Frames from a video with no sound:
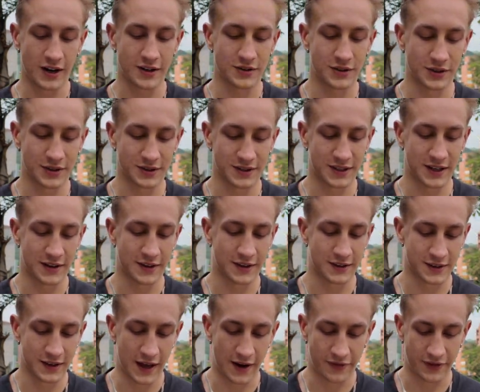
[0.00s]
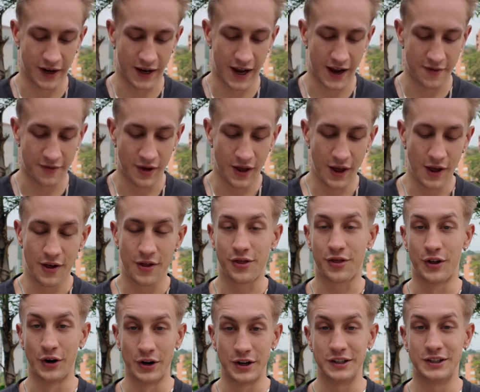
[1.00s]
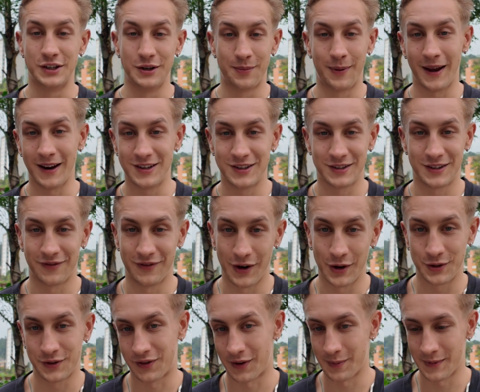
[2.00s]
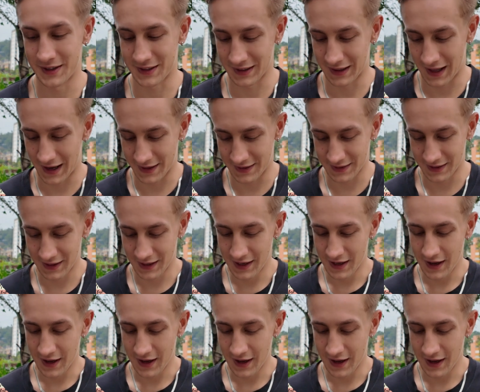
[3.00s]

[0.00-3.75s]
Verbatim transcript: As you can see on this left, I have 32 pages of notes from this class,